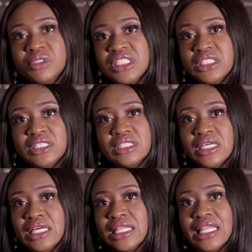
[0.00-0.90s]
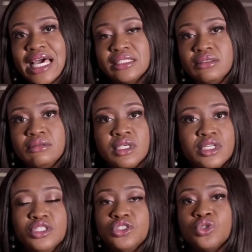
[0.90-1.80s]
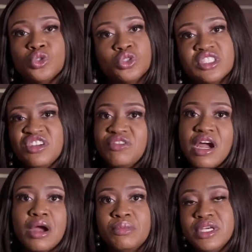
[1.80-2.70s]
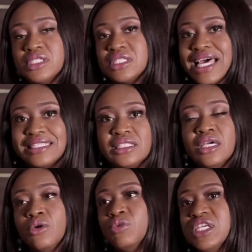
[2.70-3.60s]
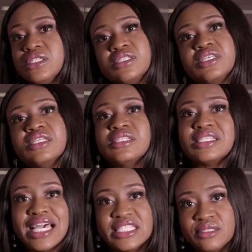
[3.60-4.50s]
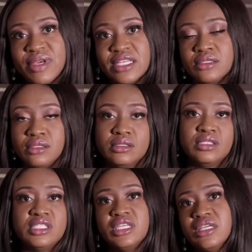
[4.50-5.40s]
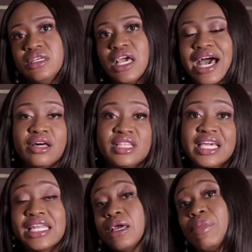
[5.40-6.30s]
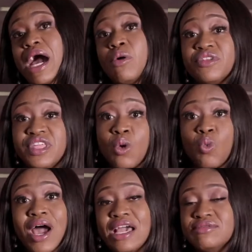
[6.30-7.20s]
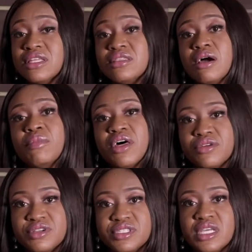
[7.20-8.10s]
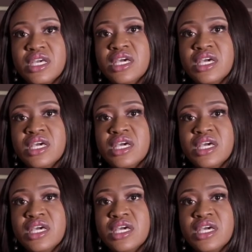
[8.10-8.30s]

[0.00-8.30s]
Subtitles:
be that the social environment, that we need to sensitize men to see how they can empower their wives and their mothers